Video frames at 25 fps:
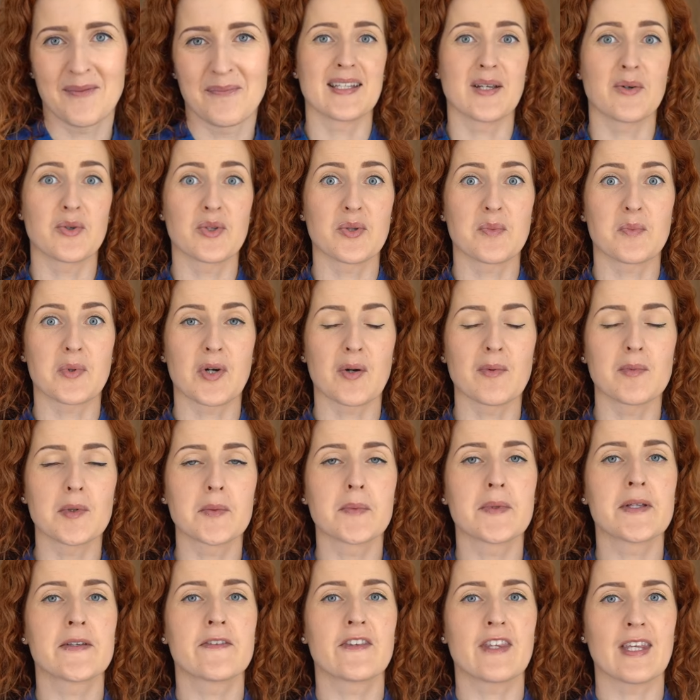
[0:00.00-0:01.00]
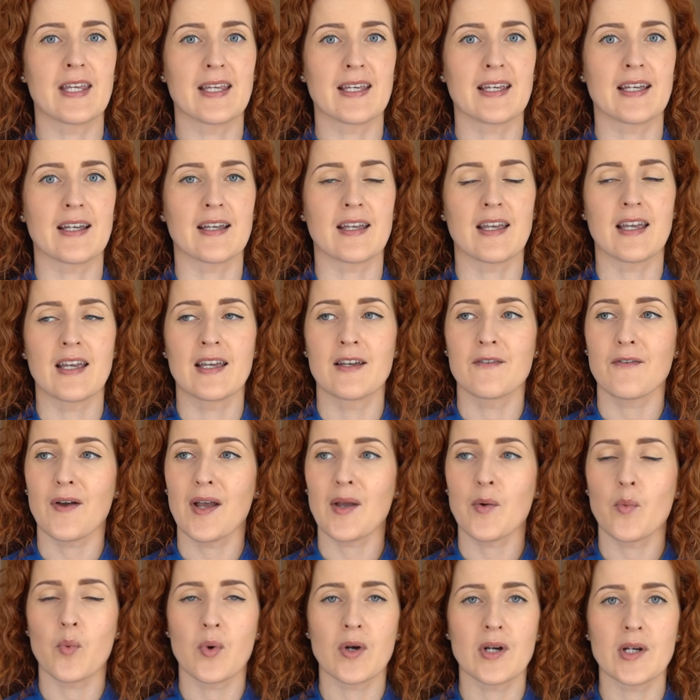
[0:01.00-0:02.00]
Now you're probably thinking, if
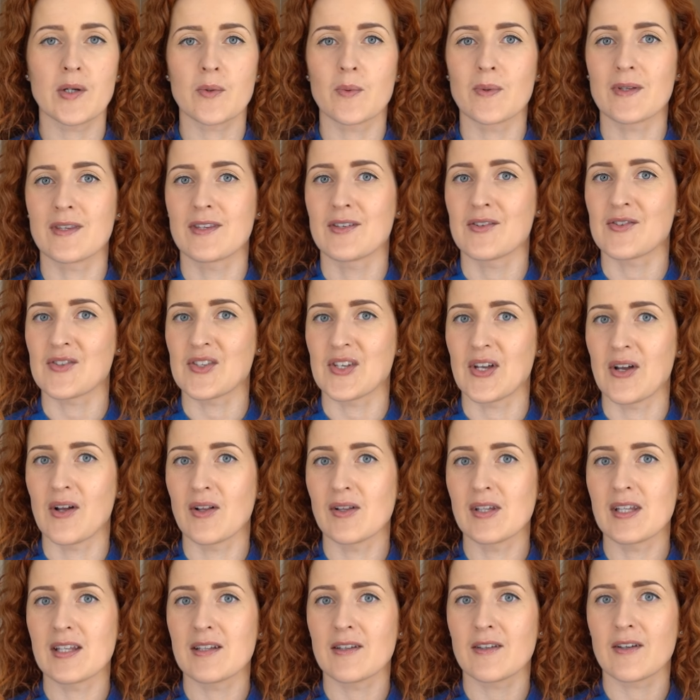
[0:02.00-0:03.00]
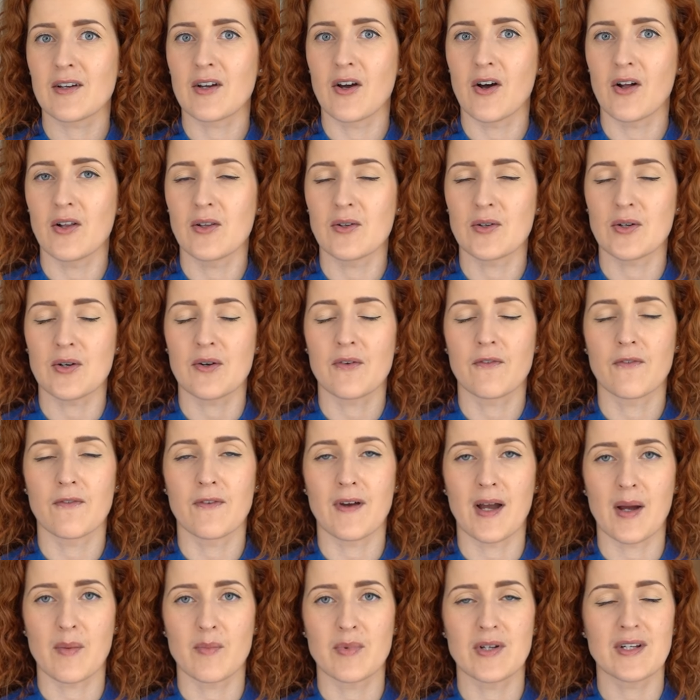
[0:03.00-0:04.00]
I work with a solid color
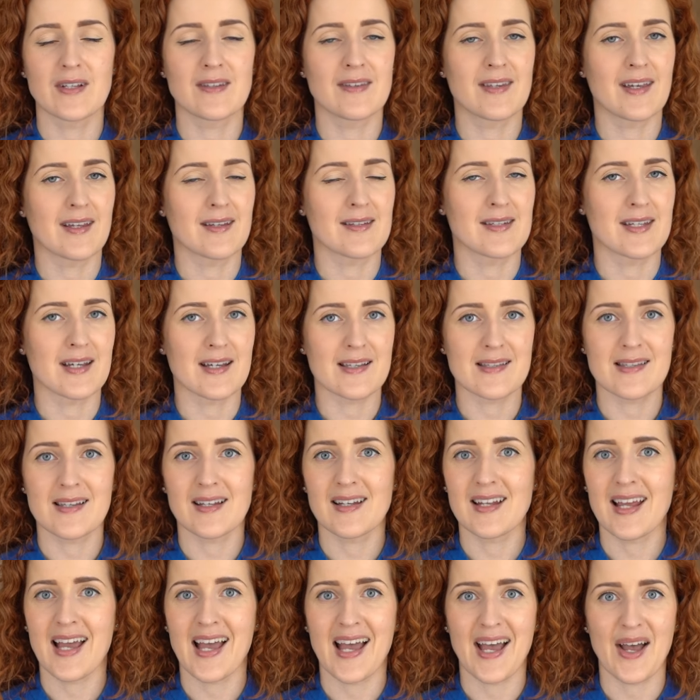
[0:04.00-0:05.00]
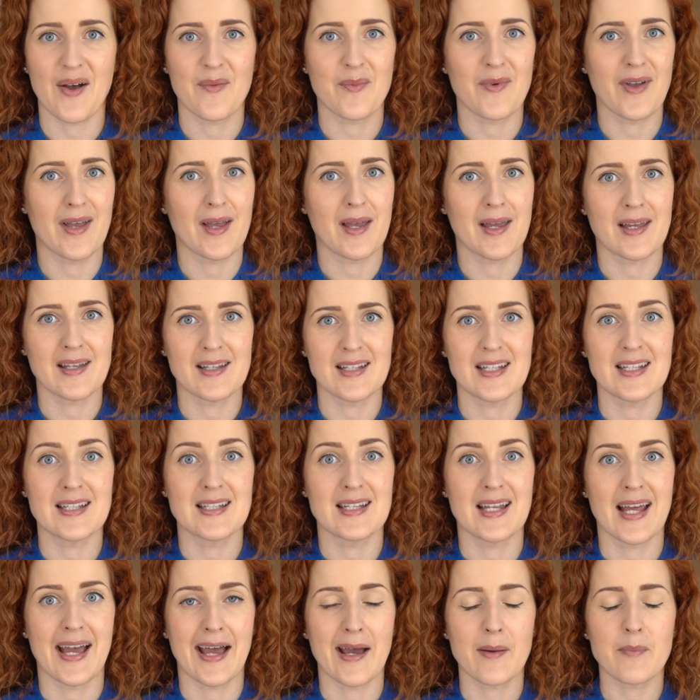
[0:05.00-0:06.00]
fabric that doesn't have any
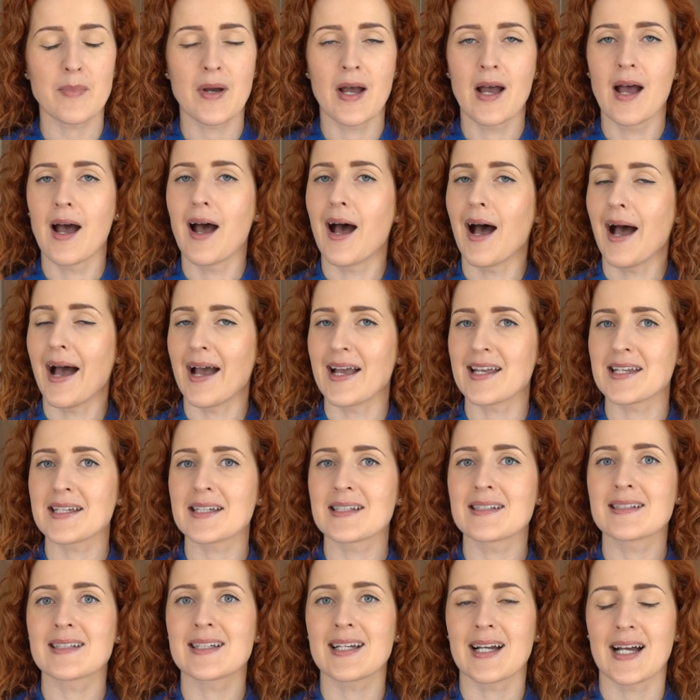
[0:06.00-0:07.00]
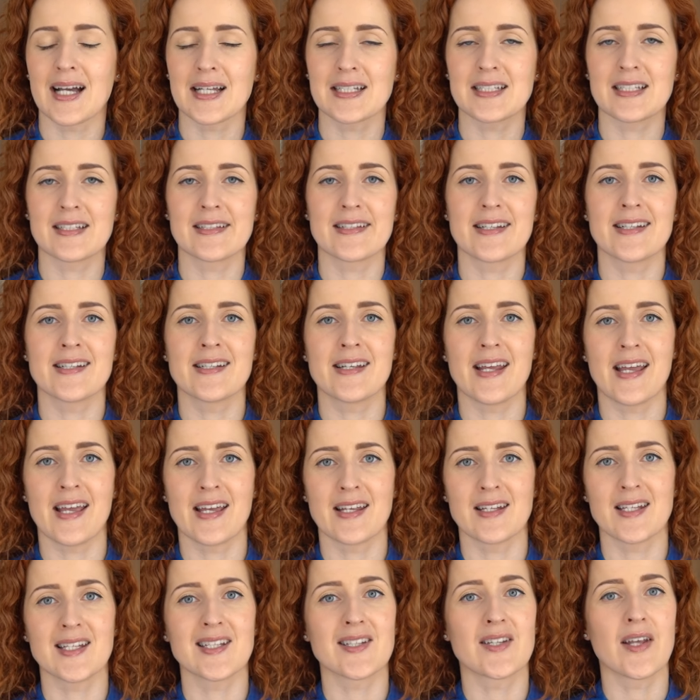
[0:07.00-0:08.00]
nap, I can cut it in
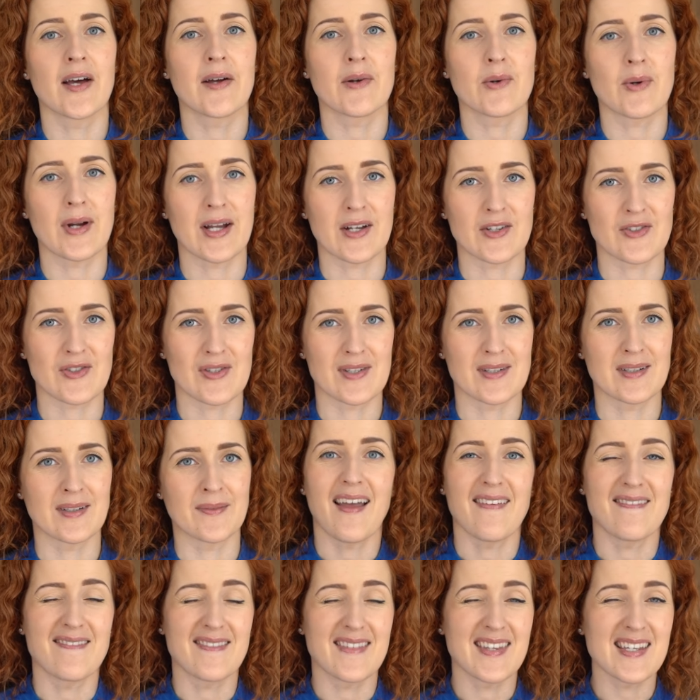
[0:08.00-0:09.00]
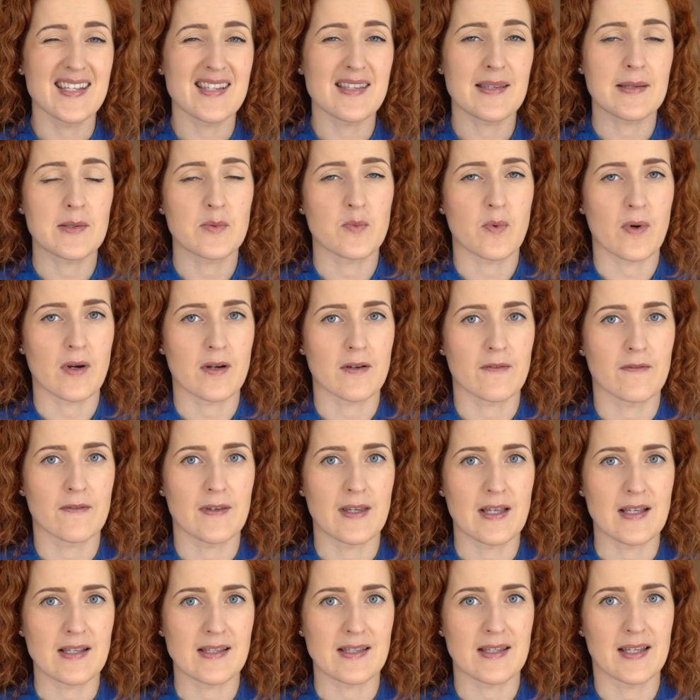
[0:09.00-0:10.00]
any direction. And this is where
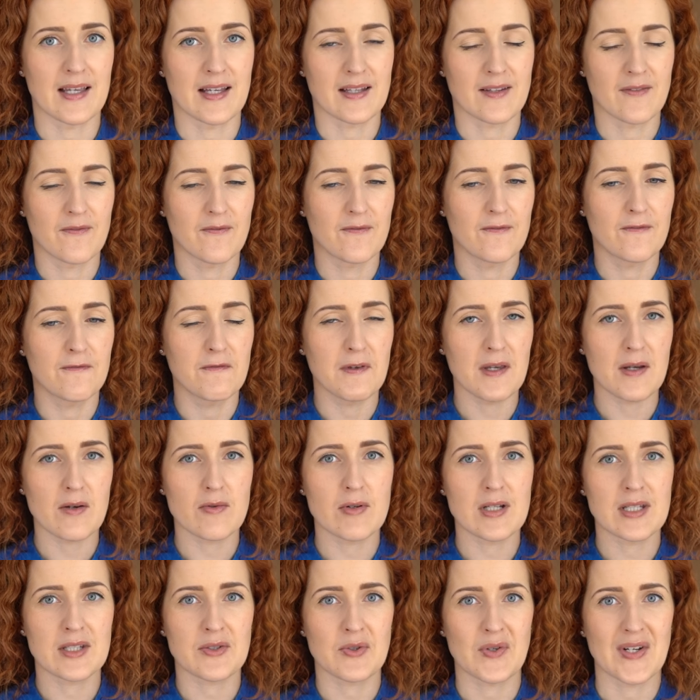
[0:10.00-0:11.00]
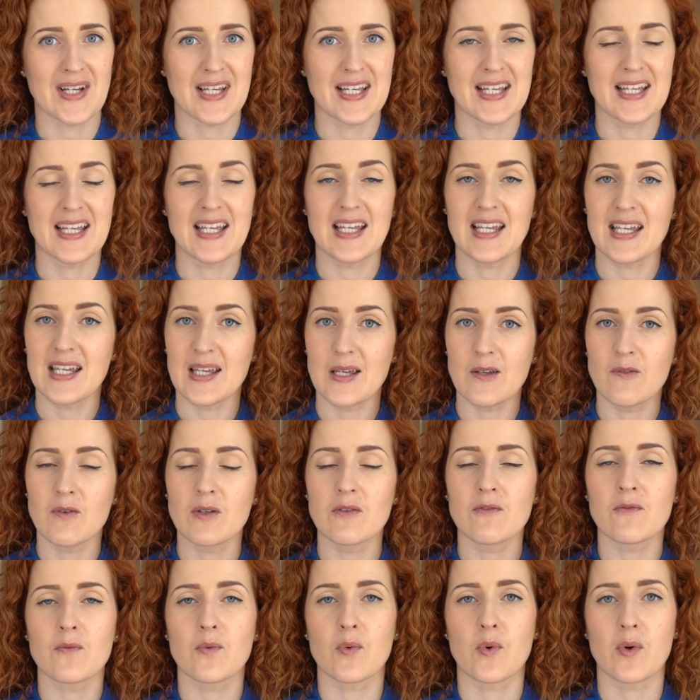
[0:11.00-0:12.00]
things get very tricky,
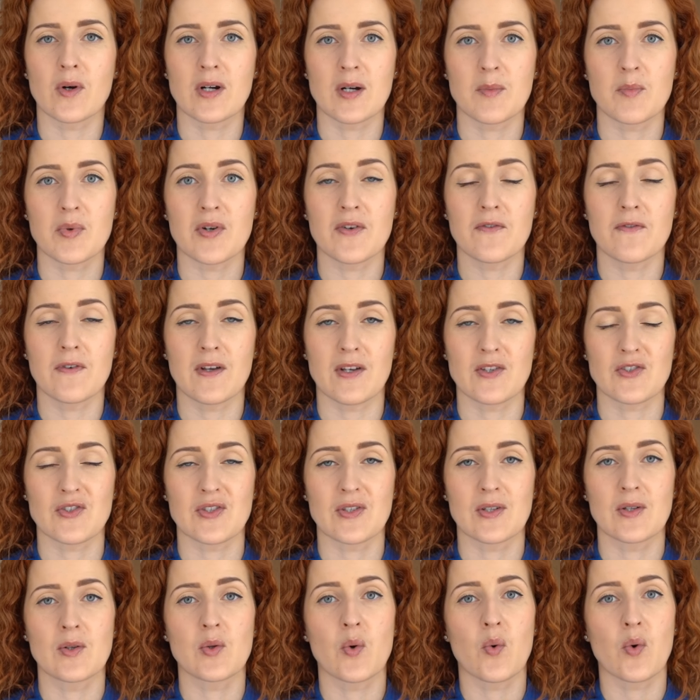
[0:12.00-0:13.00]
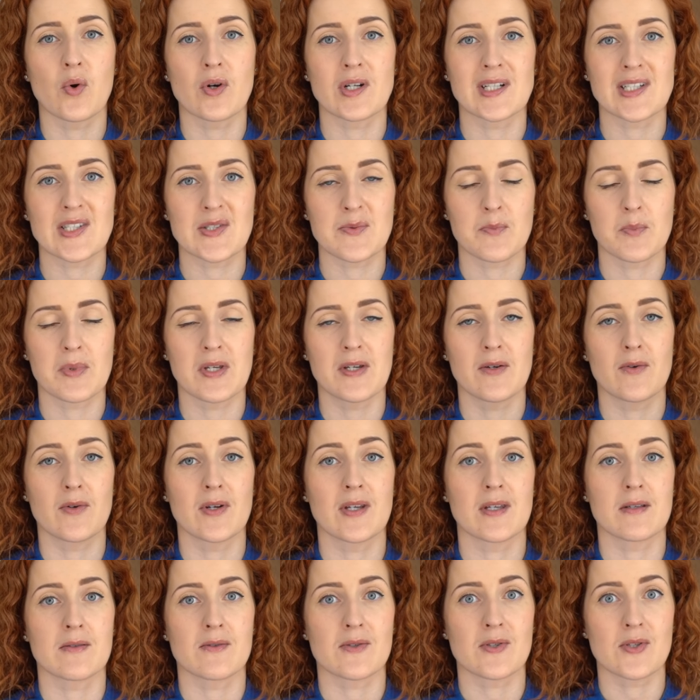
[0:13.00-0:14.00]
even for a professional or
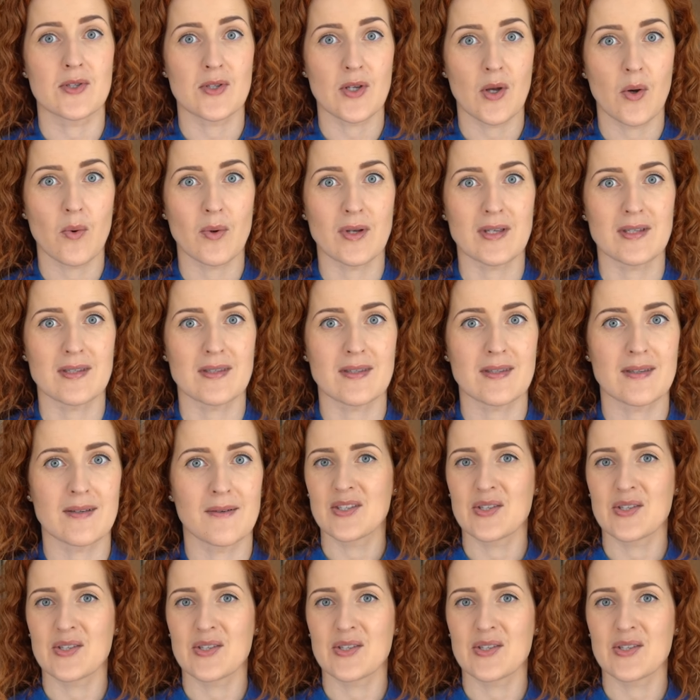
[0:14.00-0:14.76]
experienced sewist.